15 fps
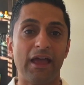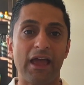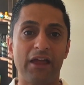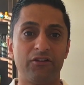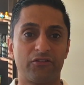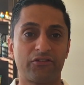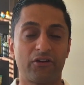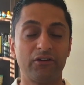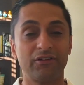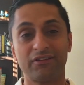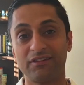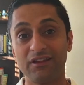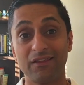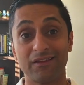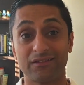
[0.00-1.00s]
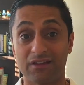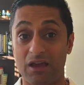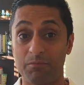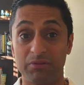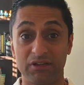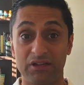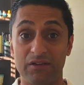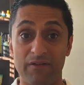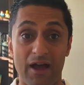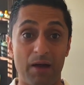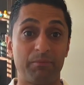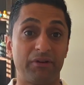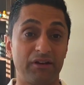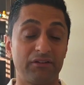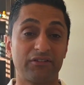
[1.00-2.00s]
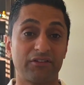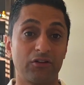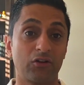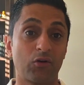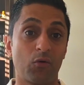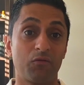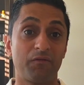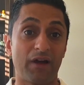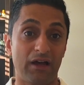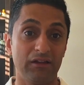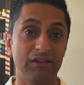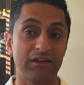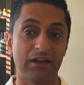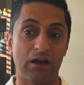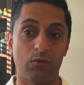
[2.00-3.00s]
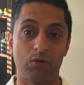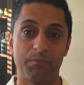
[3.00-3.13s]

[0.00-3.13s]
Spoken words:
And you're starting to see this, I believe, happen in Silicon Valley now,